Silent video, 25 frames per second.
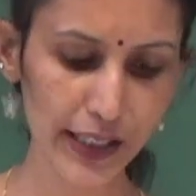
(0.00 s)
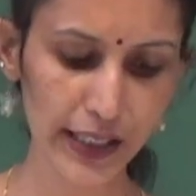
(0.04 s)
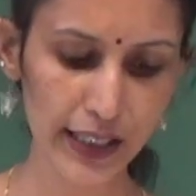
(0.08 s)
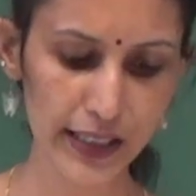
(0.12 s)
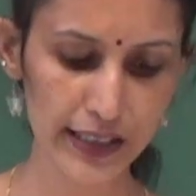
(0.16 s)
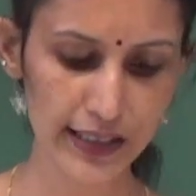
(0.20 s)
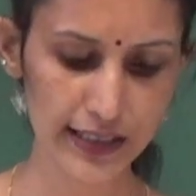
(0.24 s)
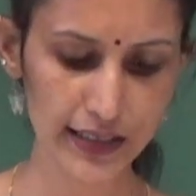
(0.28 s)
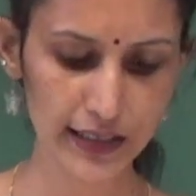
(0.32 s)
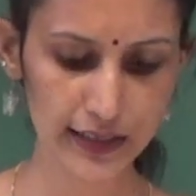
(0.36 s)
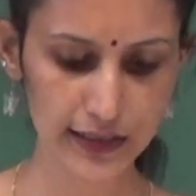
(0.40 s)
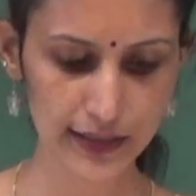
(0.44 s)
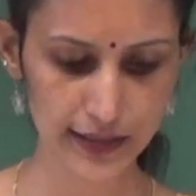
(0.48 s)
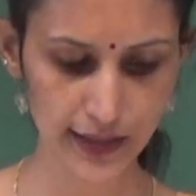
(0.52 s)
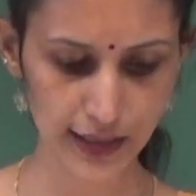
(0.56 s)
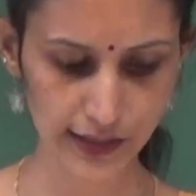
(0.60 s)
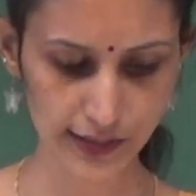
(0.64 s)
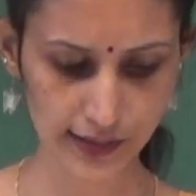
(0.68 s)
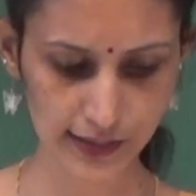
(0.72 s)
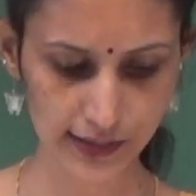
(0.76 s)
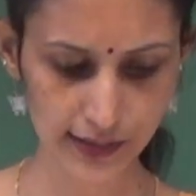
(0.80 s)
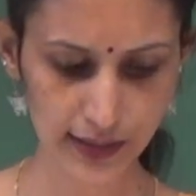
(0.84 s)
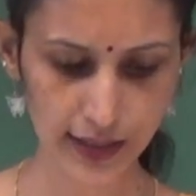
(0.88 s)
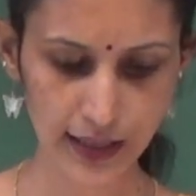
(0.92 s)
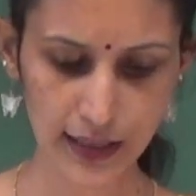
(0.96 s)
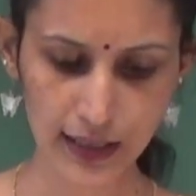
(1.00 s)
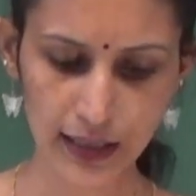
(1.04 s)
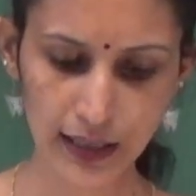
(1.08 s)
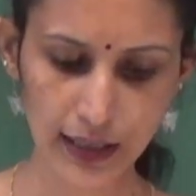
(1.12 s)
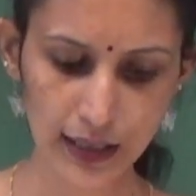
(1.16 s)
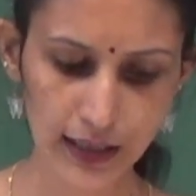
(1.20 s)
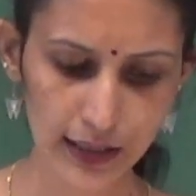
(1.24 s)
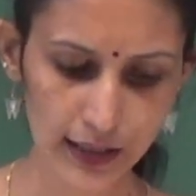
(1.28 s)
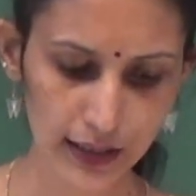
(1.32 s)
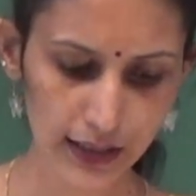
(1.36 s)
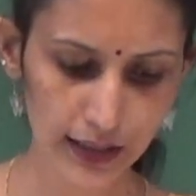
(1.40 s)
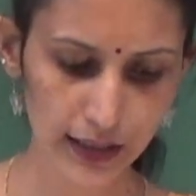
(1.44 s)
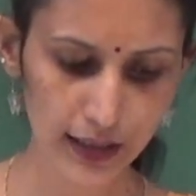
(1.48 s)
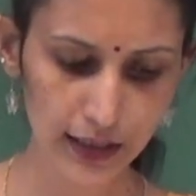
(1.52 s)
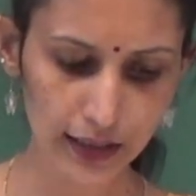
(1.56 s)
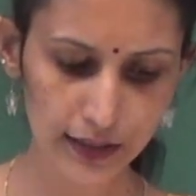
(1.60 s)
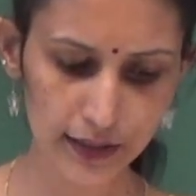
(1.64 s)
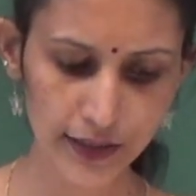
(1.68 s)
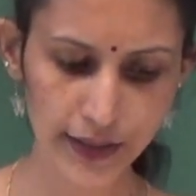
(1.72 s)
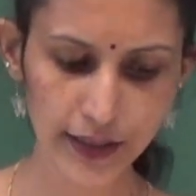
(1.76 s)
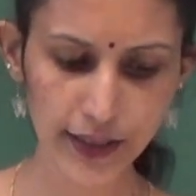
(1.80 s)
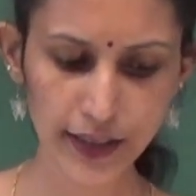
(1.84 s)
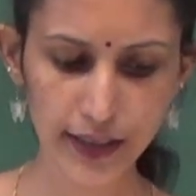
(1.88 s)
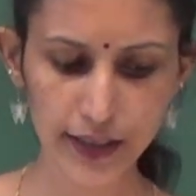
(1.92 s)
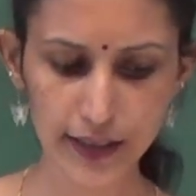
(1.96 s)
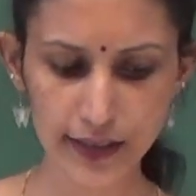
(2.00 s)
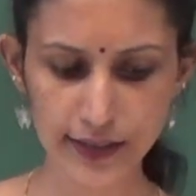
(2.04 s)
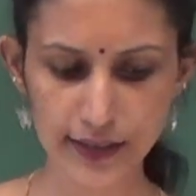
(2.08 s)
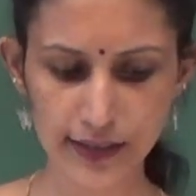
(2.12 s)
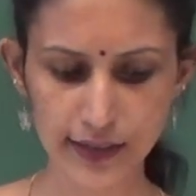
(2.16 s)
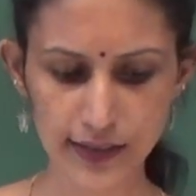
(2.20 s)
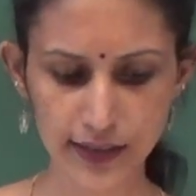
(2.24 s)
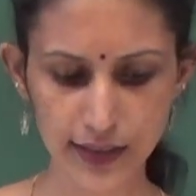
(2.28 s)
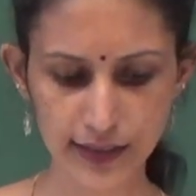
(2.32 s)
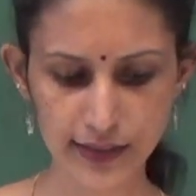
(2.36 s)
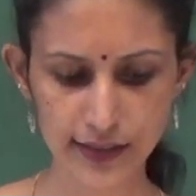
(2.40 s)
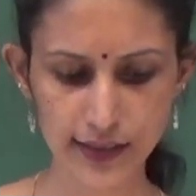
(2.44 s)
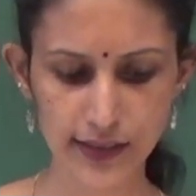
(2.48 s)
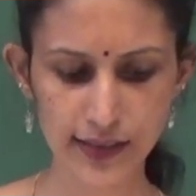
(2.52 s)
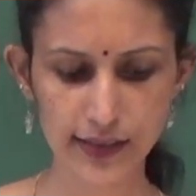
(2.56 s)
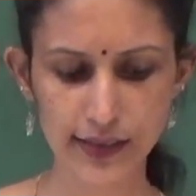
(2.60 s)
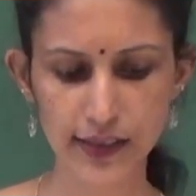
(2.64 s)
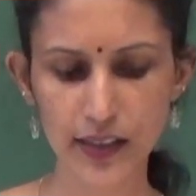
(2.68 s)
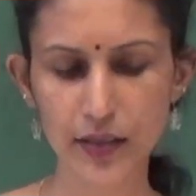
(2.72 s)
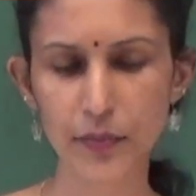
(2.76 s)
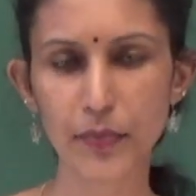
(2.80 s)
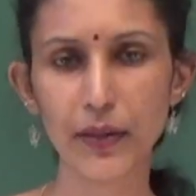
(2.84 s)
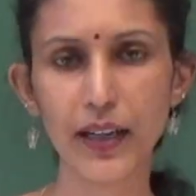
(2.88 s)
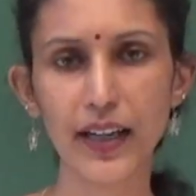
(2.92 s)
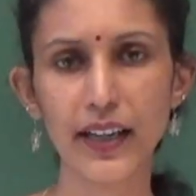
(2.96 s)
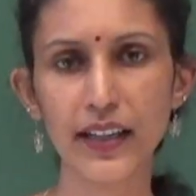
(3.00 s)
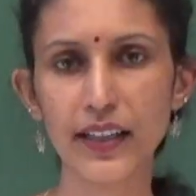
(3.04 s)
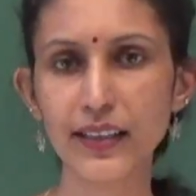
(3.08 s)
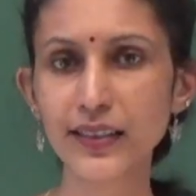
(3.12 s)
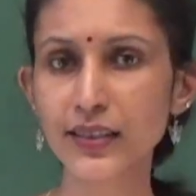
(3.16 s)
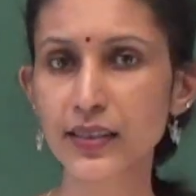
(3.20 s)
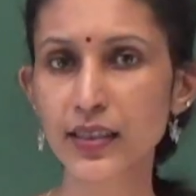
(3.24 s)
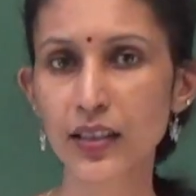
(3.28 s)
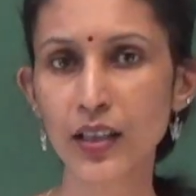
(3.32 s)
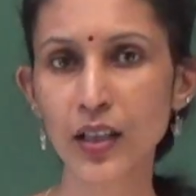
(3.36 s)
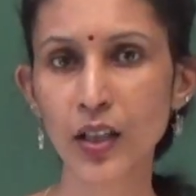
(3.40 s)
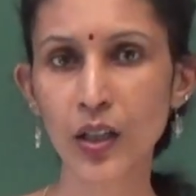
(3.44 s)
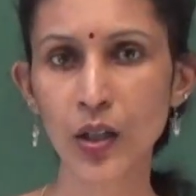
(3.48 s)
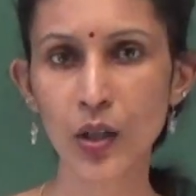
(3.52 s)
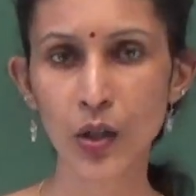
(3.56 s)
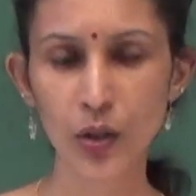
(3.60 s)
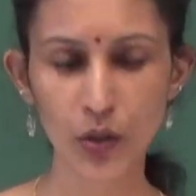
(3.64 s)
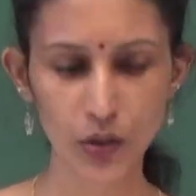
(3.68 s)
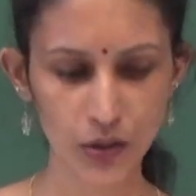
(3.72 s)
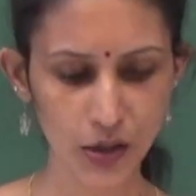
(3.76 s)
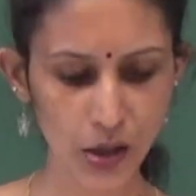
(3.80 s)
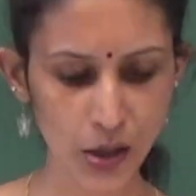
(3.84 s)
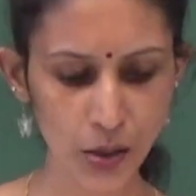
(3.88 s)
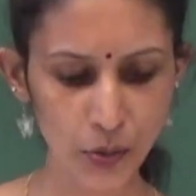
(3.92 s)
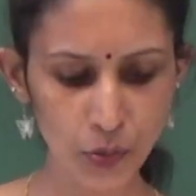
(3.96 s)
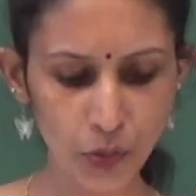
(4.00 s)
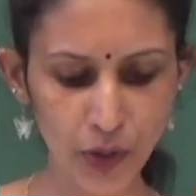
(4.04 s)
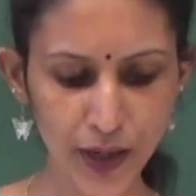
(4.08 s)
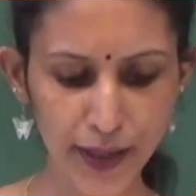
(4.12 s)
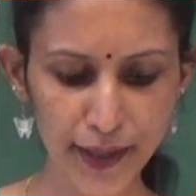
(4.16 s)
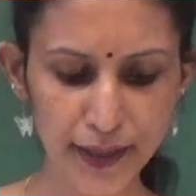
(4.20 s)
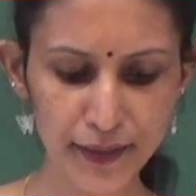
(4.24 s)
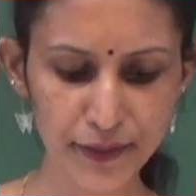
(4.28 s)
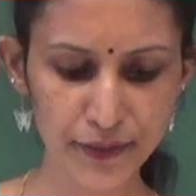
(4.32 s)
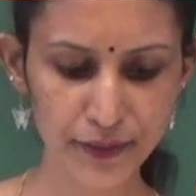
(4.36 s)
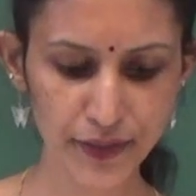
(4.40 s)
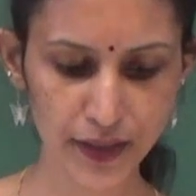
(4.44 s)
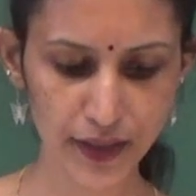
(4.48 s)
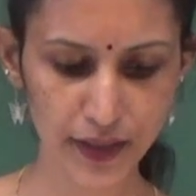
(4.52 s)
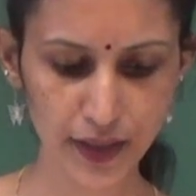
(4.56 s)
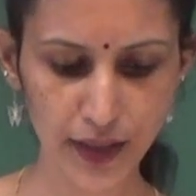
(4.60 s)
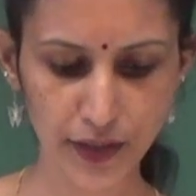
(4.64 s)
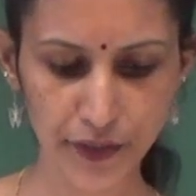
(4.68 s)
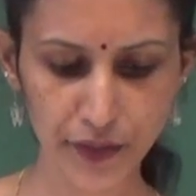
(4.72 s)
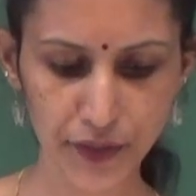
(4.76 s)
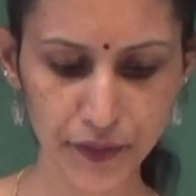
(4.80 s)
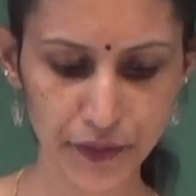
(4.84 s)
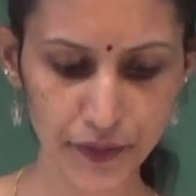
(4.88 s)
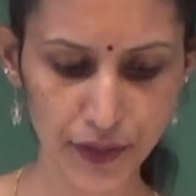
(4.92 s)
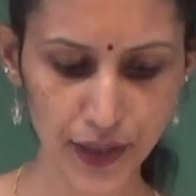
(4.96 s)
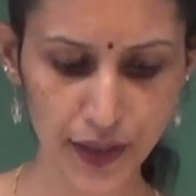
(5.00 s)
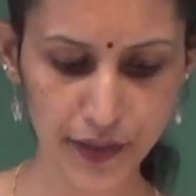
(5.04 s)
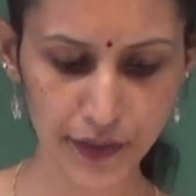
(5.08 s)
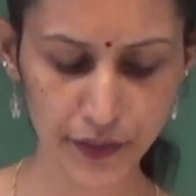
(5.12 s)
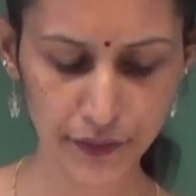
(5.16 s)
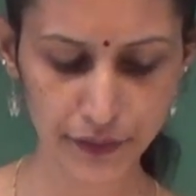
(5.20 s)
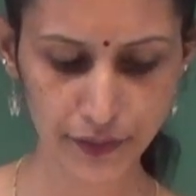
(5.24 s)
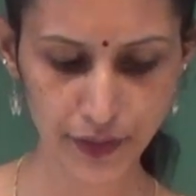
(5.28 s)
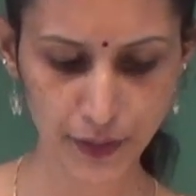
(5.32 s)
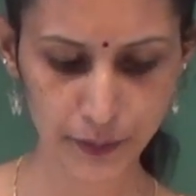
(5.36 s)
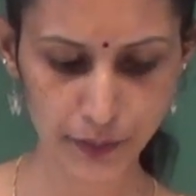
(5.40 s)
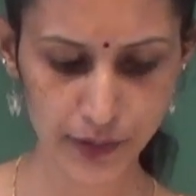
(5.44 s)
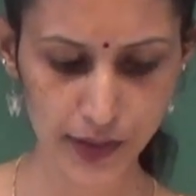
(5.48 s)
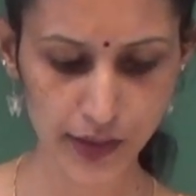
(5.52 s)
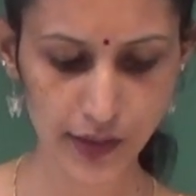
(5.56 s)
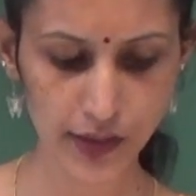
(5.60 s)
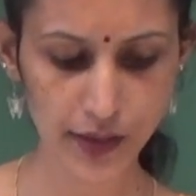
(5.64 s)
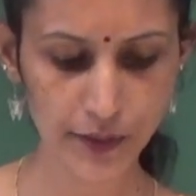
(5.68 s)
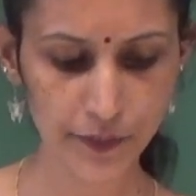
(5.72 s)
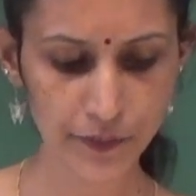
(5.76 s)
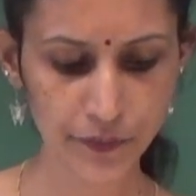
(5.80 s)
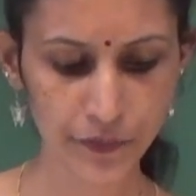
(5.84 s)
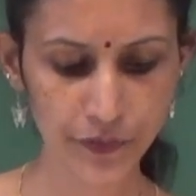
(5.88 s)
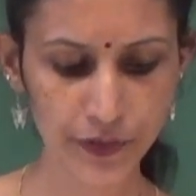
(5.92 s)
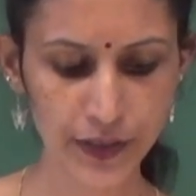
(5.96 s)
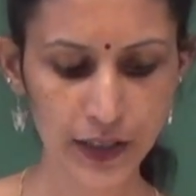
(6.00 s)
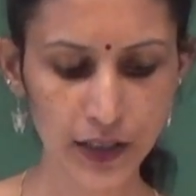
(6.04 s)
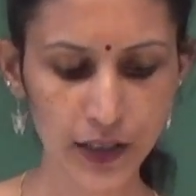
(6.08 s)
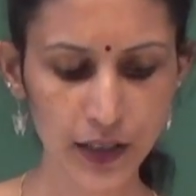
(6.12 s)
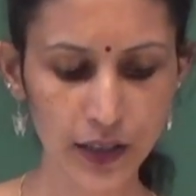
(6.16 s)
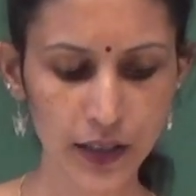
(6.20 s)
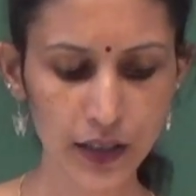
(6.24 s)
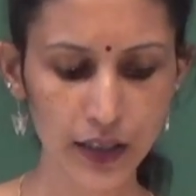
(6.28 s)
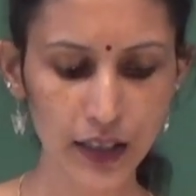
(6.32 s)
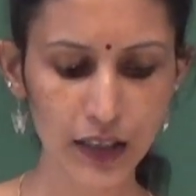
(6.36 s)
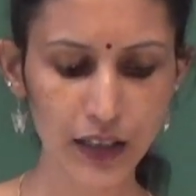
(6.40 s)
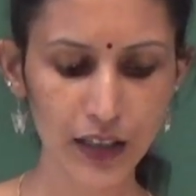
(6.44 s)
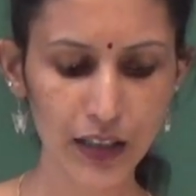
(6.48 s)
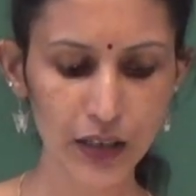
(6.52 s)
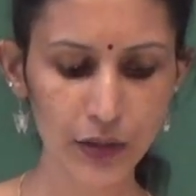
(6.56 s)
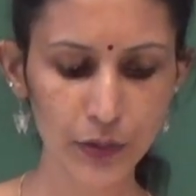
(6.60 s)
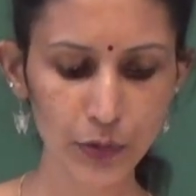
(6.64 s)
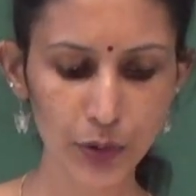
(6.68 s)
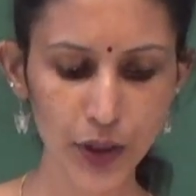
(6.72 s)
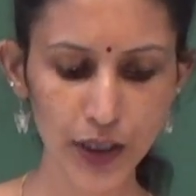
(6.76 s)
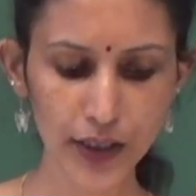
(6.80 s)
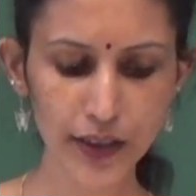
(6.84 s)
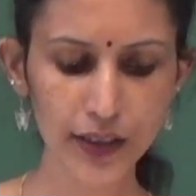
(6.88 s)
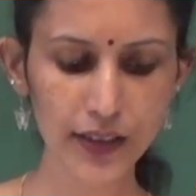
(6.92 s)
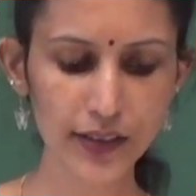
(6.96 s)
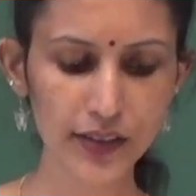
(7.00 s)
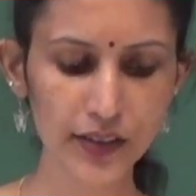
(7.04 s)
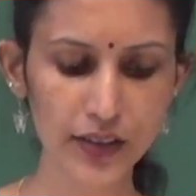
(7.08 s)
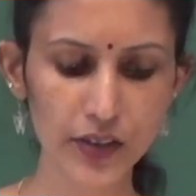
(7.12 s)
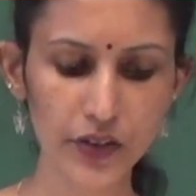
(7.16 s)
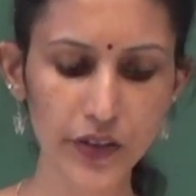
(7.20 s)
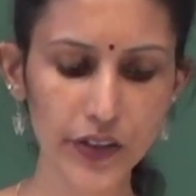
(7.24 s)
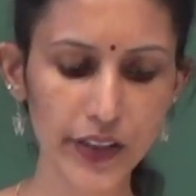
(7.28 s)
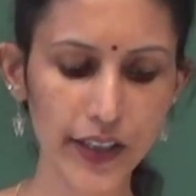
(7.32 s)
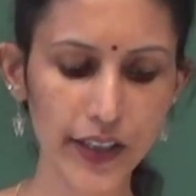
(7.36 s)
his success. He is assisted by his wife and other family. Now, Varghese